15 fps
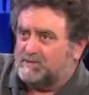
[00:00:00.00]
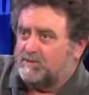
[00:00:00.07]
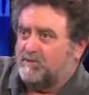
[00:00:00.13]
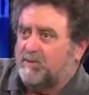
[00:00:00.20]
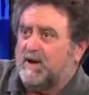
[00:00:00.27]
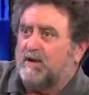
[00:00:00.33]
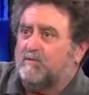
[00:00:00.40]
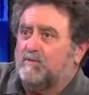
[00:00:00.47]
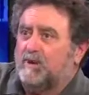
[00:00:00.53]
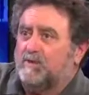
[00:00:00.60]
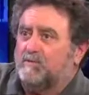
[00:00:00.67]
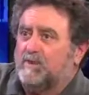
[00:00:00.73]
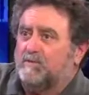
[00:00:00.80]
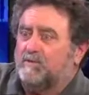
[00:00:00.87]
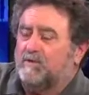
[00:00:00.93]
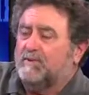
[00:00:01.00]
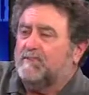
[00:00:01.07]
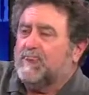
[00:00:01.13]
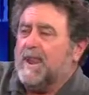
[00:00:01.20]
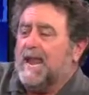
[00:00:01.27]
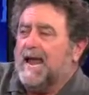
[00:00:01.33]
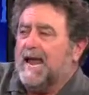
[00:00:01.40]
are great at reading people,
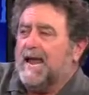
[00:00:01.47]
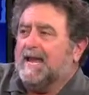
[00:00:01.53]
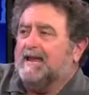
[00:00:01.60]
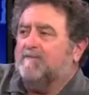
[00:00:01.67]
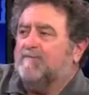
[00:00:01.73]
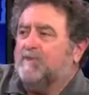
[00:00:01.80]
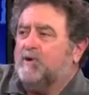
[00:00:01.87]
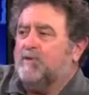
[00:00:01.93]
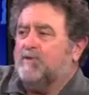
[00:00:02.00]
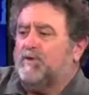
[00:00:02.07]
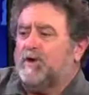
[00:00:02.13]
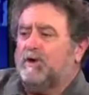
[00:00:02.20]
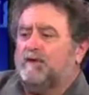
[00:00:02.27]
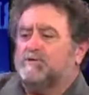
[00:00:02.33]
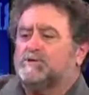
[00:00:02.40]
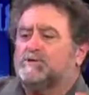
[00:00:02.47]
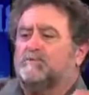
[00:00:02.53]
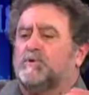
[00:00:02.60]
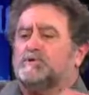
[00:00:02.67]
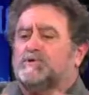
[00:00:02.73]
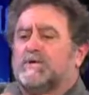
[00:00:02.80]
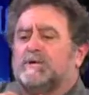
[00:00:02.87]
and even though they
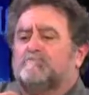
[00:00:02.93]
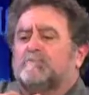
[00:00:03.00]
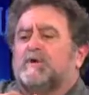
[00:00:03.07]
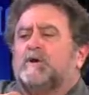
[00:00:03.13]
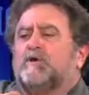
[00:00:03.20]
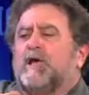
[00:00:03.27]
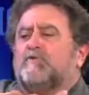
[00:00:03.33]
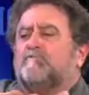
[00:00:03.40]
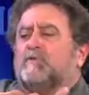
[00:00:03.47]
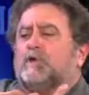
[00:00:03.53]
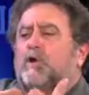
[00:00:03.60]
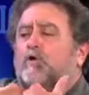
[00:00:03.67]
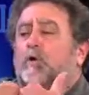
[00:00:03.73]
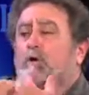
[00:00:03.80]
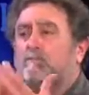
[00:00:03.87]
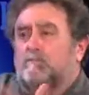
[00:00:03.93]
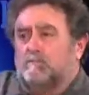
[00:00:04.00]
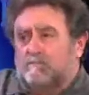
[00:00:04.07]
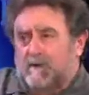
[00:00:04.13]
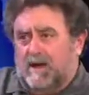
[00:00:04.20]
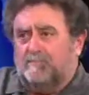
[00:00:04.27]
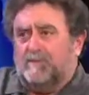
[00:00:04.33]
supposedly have low
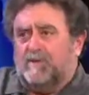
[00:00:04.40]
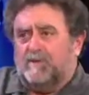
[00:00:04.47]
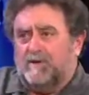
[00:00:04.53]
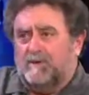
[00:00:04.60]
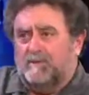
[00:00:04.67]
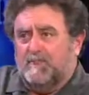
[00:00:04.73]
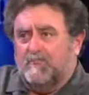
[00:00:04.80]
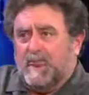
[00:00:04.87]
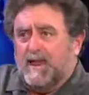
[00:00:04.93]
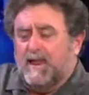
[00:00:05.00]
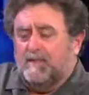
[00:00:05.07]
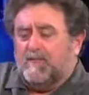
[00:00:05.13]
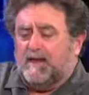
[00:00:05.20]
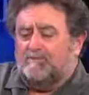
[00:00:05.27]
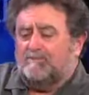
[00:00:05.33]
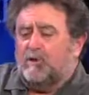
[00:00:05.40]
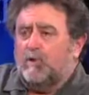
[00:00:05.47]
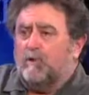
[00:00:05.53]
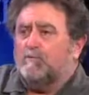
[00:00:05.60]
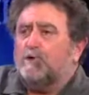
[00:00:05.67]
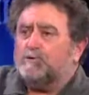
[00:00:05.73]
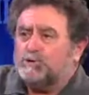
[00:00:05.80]
empathy, they have
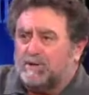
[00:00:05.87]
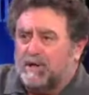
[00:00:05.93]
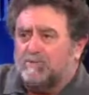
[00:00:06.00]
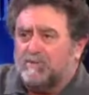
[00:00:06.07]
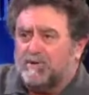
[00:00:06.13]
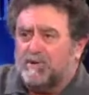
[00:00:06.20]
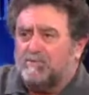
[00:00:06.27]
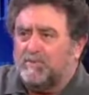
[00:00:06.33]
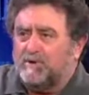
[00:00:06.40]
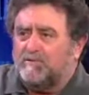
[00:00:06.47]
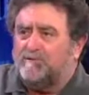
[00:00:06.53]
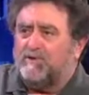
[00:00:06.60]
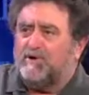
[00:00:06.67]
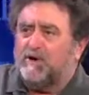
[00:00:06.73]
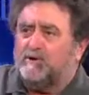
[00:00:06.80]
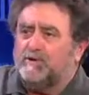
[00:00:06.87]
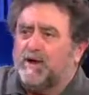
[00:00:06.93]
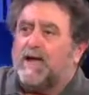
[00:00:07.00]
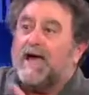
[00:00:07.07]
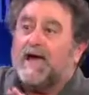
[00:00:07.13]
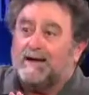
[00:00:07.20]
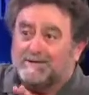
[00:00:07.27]
low emotional empathy, but they have very good
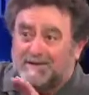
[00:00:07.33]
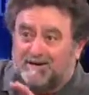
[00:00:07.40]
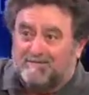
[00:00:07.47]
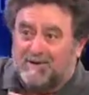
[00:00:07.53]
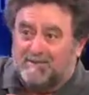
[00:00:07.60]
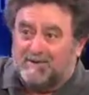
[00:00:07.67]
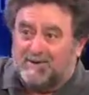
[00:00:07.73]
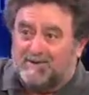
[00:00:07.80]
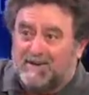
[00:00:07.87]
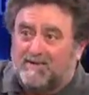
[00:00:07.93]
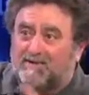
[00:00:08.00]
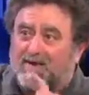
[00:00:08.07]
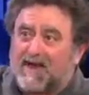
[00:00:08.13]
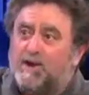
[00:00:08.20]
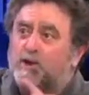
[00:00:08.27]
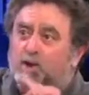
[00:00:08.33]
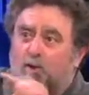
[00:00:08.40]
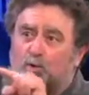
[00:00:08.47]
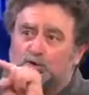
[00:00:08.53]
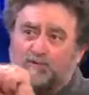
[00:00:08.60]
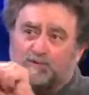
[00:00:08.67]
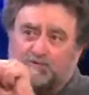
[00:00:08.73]
cognitive empathy. They know
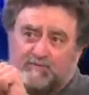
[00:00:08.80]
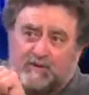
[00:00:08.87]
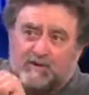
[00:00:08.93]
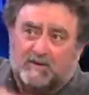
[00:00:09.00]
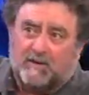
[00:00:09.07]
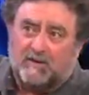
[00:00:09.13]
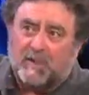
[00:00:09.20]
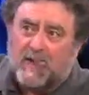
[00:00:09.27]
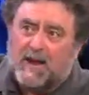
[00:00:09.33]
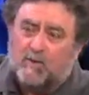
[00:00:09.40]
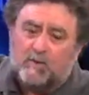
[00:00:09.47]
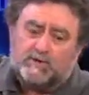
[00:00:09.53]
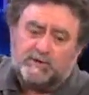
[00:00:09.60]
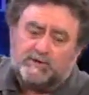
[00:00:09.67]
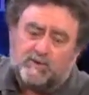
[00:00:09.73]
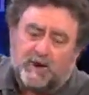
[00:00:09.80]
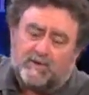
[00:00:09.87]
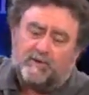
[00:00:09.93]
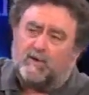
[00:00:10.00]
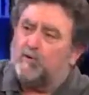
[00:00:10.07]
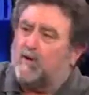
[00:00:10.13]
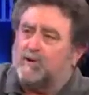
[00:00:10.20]
what you're feeling, which is why
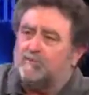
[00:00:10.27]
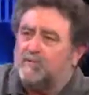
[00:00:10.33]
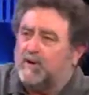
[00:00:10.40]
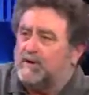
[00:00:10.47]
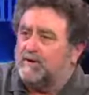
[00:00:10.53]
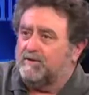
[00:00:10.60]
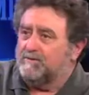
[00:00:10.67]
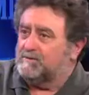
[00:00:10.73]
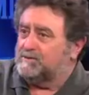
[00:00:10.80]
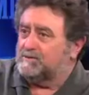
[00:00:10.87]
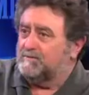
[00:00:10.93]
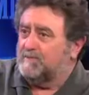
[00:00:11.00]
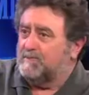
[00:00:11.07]
they're great predators.